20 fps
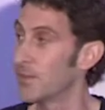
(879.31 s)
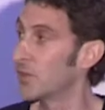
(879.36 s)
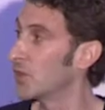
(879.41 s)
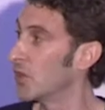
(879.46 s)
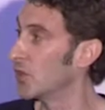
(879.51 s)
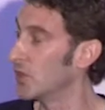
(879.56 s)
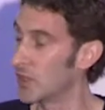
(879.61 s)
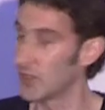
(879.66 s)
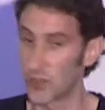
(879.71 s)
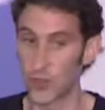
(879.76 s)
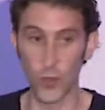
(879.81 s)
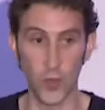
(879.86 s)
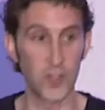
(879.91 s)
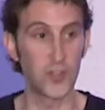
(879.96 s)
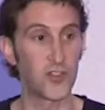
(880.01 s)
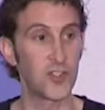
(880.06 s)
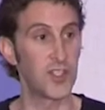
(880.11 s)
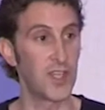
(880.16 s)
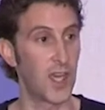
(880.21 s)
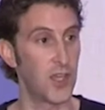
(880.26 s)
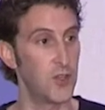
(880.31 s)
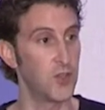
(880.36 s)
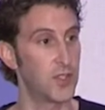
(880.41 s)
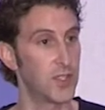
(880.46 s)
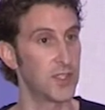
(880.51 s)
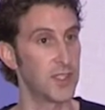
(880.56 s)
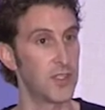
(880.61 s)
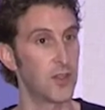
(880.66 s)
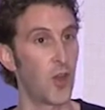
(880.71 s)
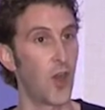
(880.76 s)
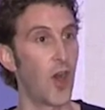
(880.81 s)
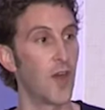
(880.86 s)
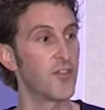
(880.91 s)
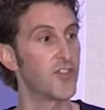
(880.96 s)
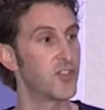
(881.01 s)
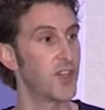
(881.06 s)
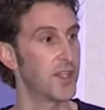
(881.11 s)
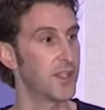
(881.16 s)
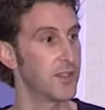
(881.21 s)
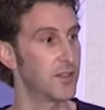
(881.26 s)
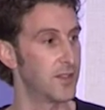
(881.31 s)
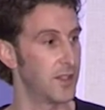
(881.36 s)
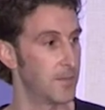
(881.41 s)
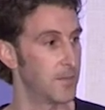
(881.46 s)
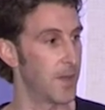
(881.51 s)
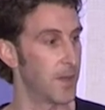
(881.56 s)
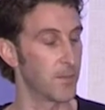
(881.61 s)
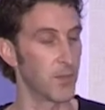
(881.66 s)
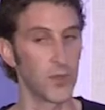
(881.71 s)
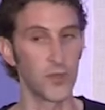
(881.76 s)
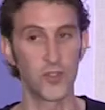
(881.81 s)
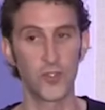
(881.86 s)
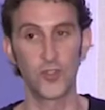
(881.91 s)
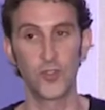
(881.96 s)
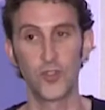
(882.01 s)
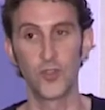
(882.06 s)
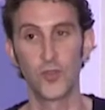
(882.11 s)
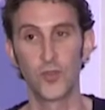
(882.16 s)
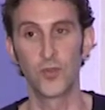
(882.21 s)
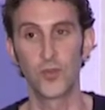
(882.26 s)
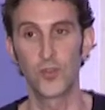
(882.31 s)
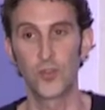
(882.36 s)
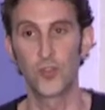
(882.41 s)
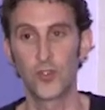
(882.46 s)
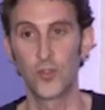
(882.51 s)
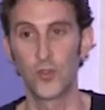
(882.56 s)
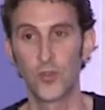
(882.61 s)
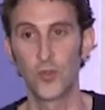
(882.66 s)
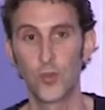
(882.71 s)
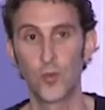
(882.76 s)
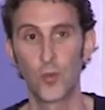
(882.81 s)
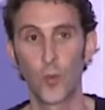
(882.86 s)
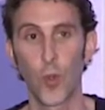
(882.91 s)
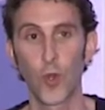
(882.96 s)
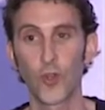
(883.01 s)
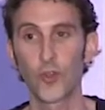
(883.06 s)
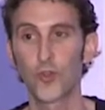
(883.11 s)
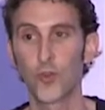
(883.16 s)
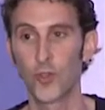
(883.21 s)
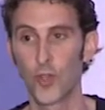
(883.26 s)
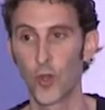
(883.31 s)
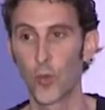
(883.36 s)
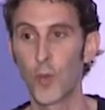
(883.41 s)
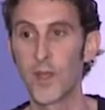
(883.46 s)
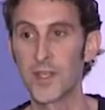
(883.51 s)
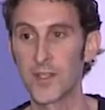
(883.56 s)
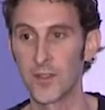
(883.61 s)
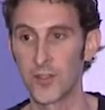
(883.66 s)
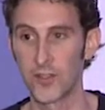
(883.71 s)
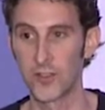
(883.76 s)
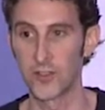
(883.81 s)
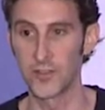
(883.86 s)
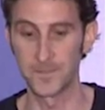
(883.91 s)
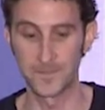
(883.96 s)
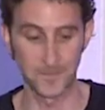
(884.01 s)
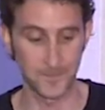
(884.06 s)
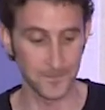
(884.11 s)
So you can sort of see how you can get offsetting team members to work through your weaknesses.